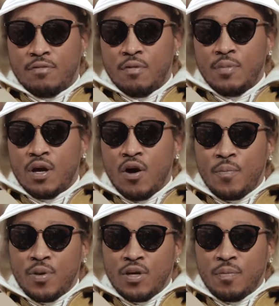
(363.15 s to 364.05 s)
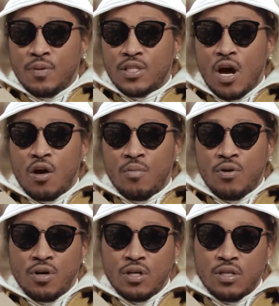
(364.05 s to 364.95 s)
for me to open up and talk
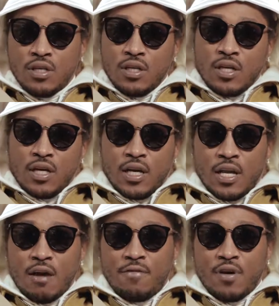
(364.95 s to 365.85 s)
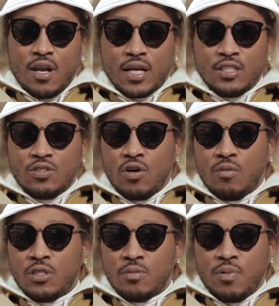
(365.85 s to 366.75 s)
more. And I felt like it's doing
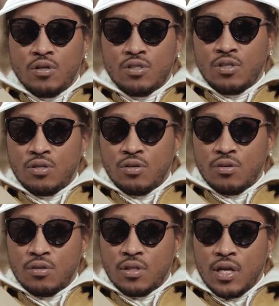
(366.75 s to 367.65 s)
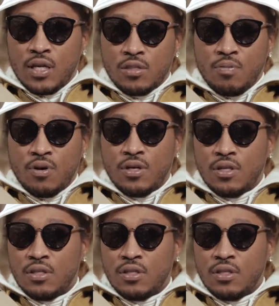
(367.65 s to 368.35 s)
what it's supposed to do at this point.